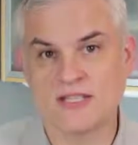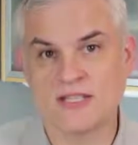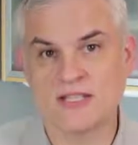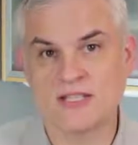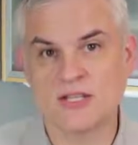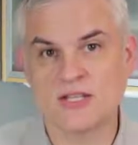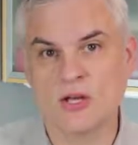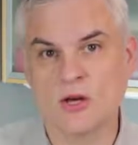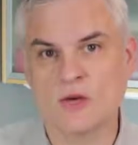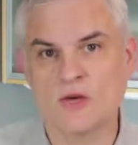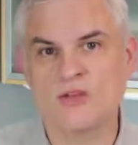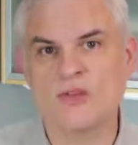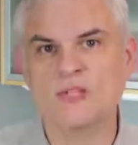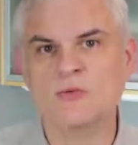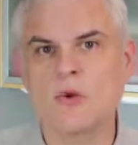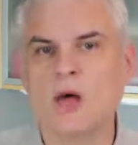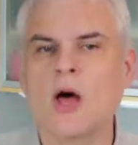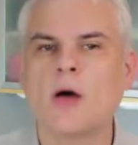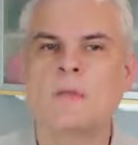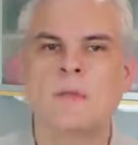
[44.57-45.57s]
And so this
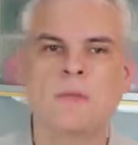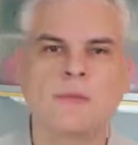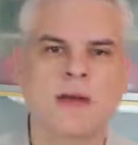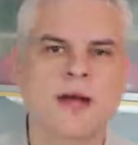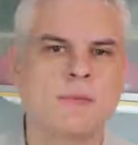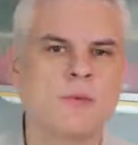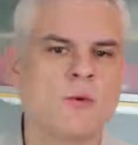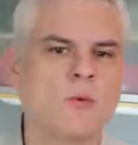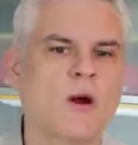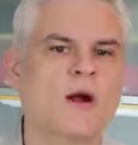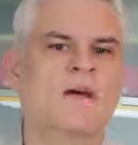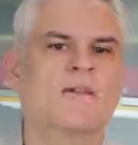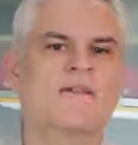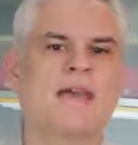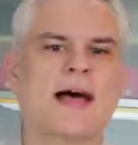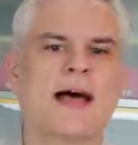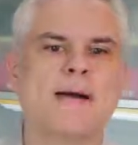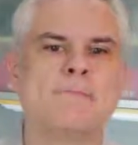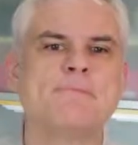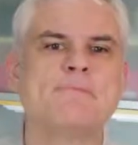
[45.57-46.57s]
will help you become aware of
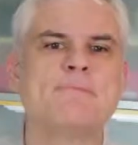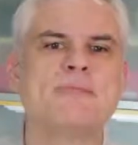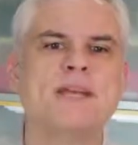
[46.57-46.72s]
that.